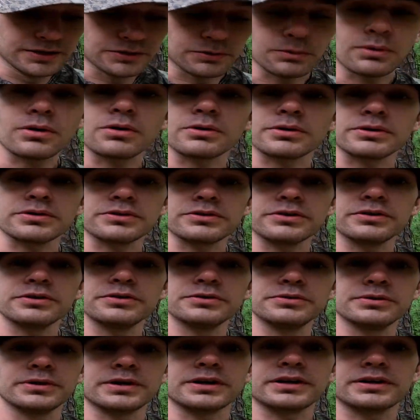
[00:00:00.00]
Walking
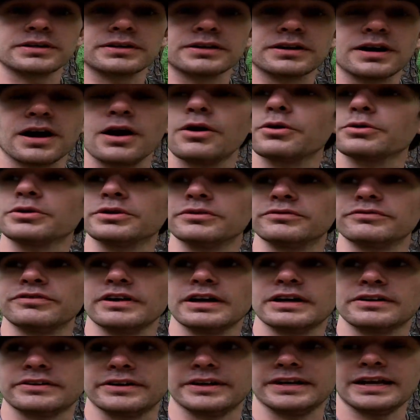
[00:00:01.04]
through and Kolten
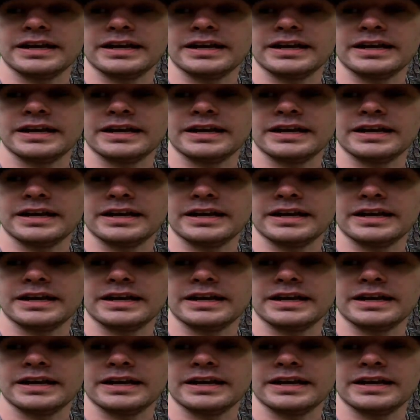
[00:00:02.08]
found a